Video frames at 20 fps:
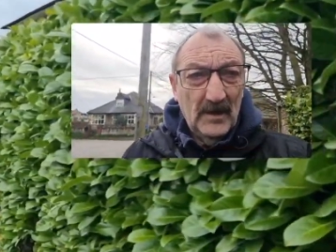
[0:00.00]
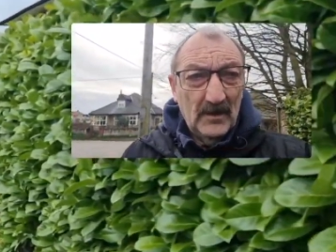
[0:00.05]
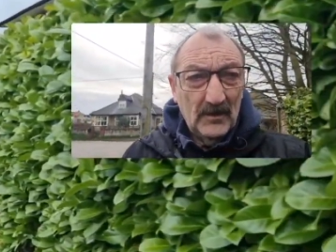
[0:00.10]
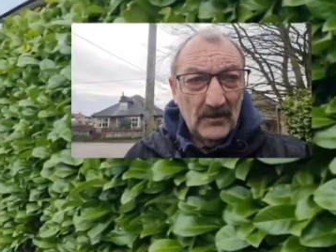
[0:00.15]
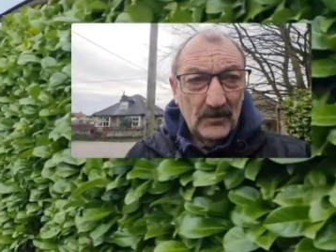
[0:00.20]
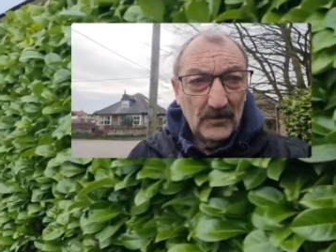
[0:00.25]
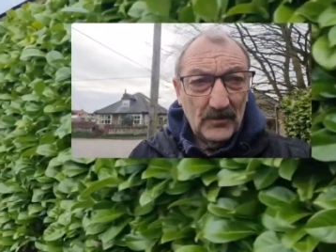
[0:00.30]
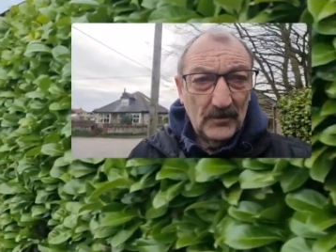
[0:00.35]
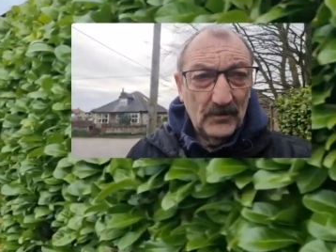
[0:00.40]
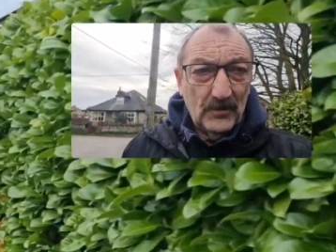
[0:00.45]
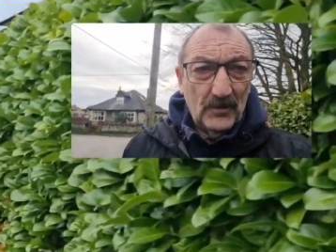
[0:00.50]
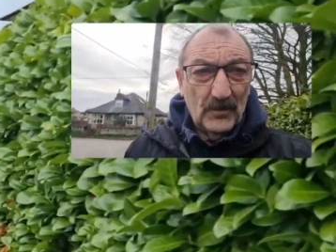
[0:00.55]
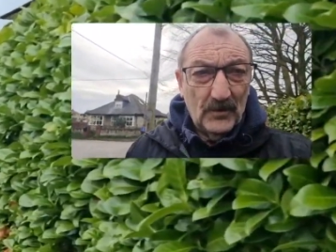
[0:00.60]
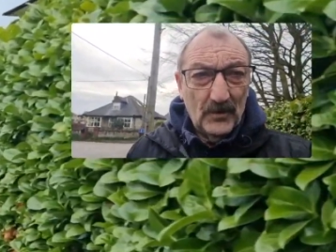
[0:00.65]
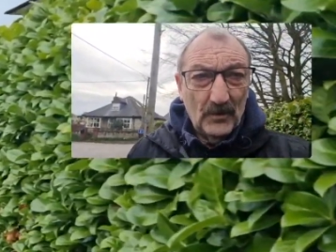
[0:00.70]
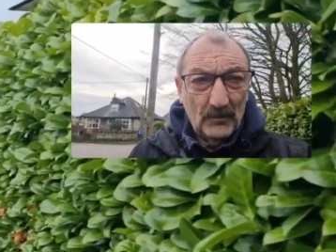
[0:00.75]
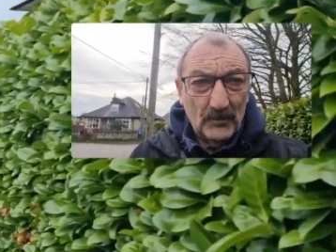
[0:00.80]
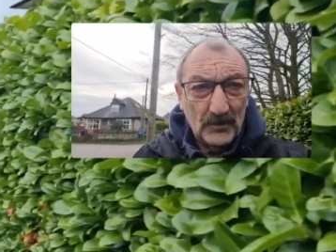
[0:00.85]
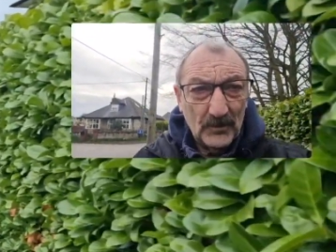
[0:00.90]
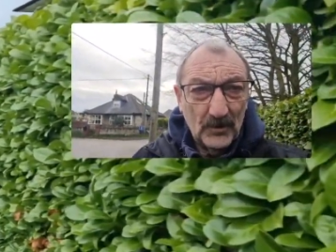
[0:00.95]
to show you a
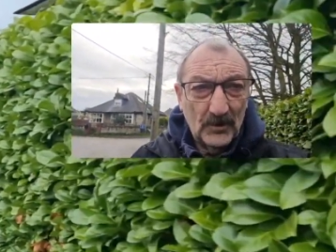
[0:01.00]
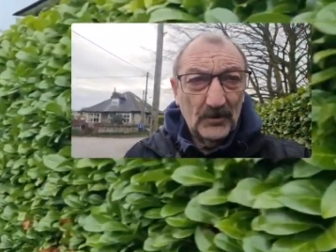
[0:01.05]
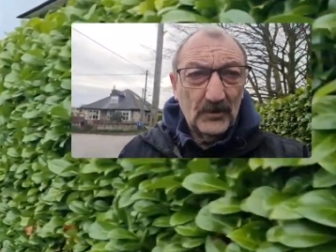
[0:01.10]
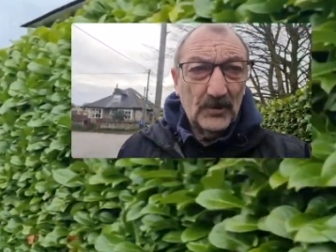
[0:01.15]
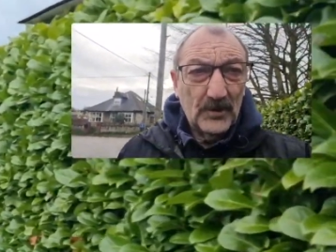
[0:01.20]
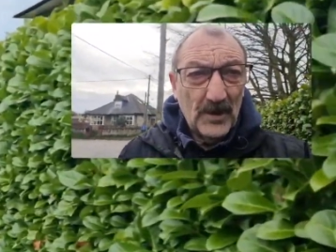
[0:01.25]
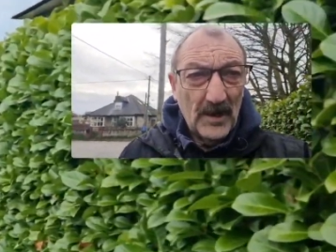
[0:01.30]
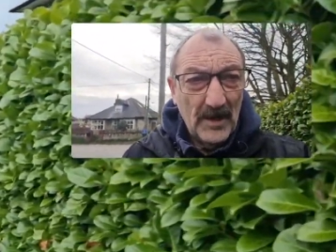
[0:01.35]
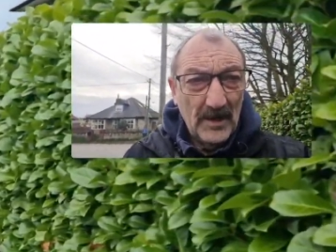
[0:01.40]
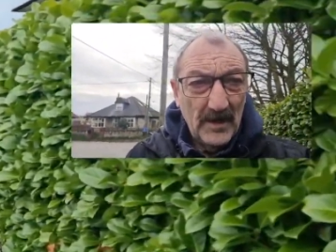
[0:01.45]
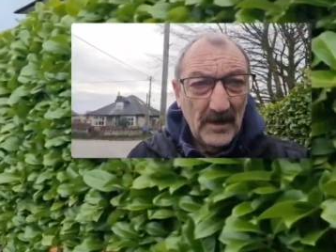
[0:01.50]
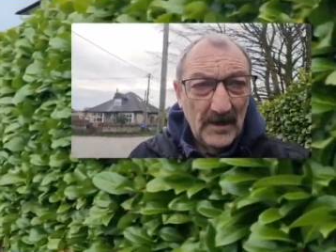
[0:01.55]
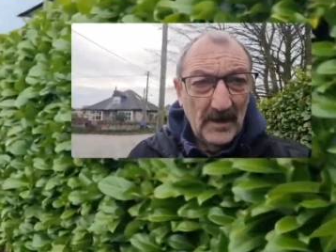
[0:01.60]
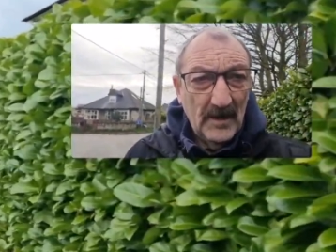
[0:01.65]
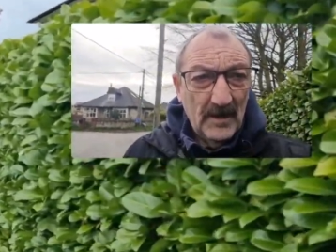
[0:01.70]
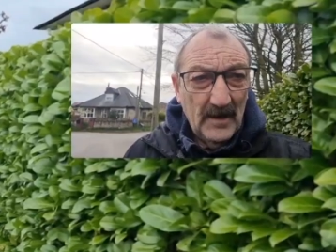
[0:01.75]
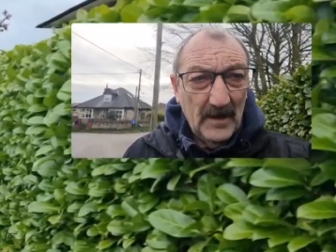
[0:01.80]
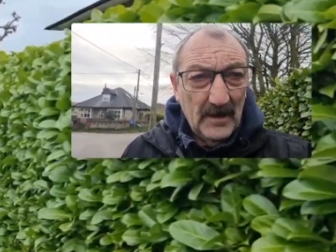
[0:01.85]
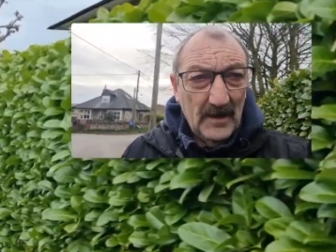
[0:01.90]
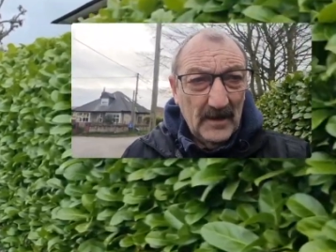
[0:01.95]
couple of shots
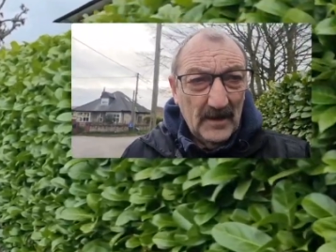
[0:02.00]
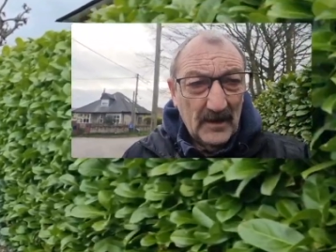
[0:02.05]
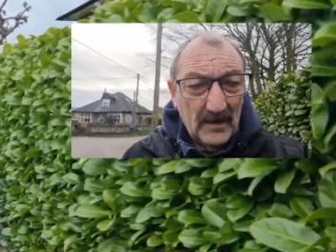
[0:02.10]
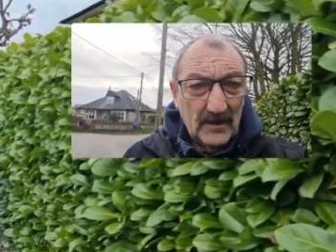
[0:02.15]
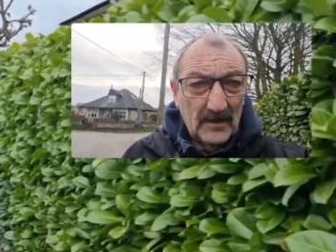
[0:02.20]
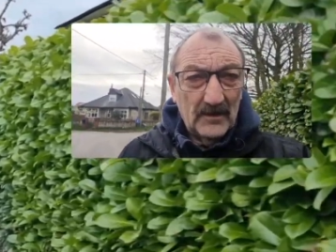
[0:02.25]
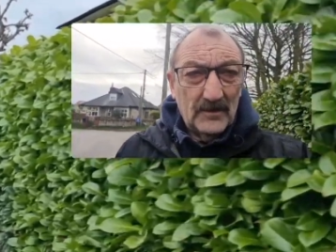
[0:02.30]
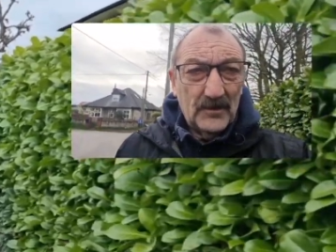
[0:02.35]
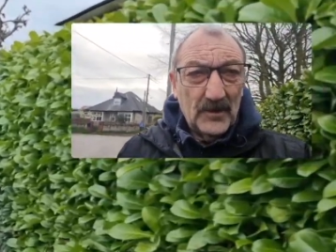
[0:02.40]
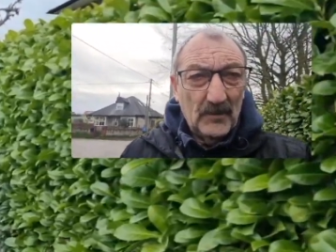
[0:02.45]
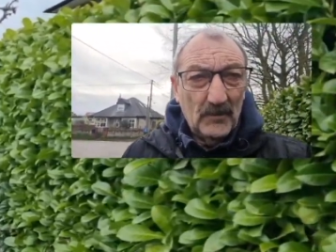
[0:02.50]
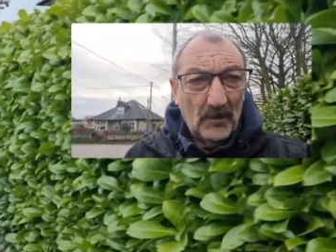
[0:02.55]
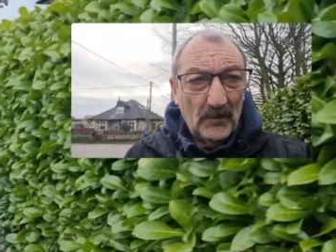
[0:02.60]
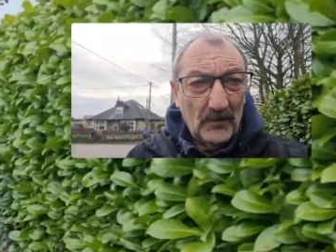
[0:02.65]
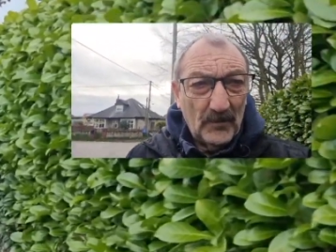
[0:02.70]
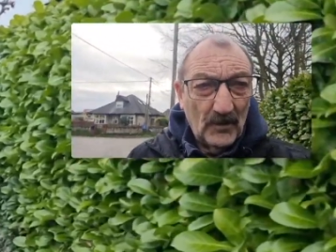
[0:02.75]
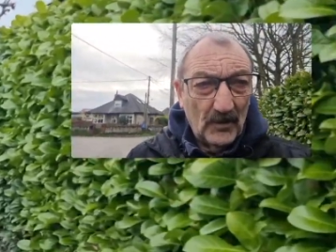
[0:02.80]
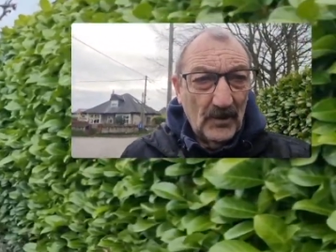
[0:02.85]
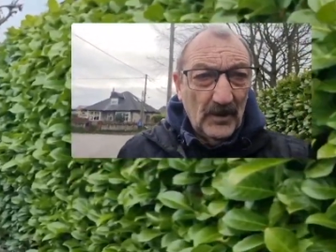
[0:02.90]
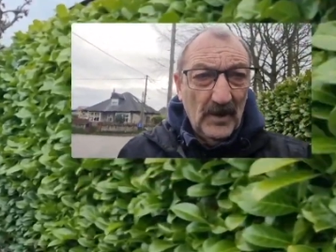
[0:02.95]
and see what
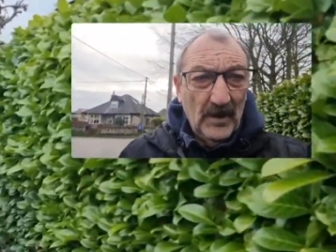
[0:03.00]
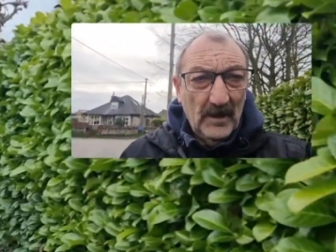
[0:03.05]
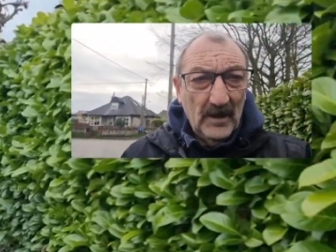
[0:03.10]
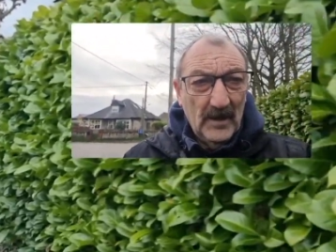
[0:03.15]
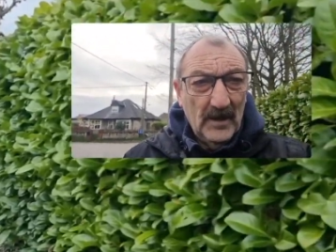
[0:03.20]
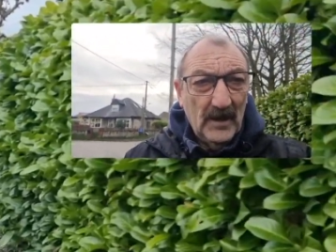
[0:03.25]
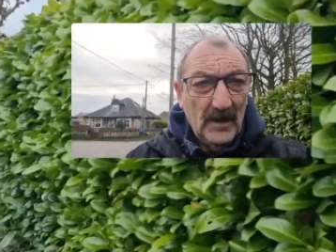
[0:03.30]
we've got here.